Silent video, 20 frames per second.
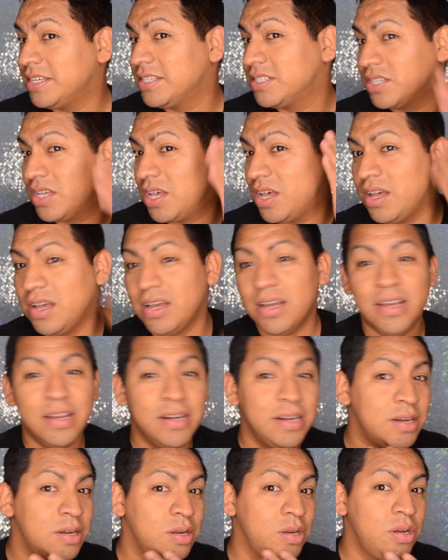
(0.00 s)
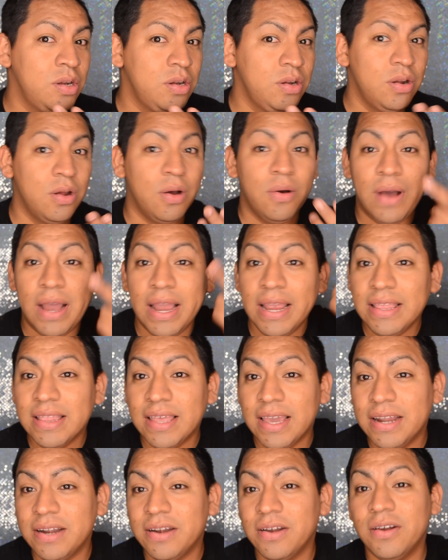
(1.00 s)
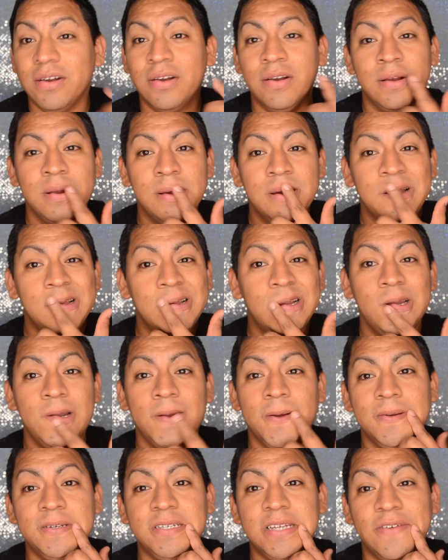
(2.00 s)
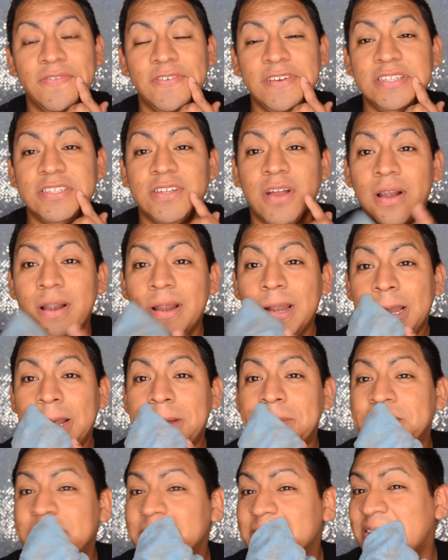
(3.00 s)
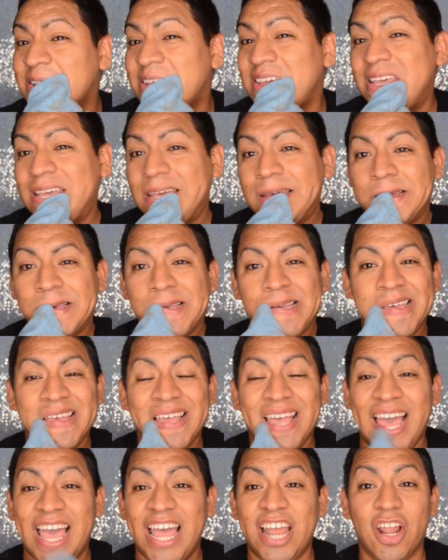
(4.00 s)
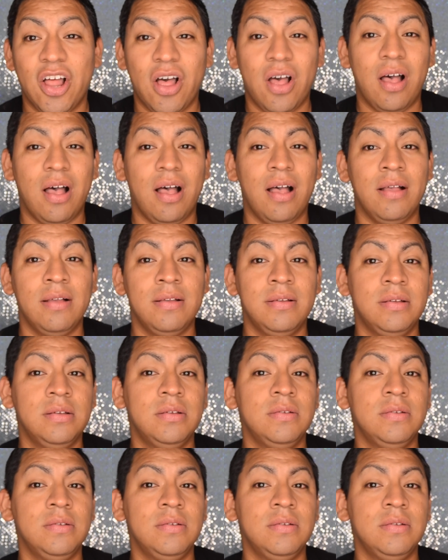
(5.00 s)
is gone. No eyeliner. No Jeffree Star lipstick at all.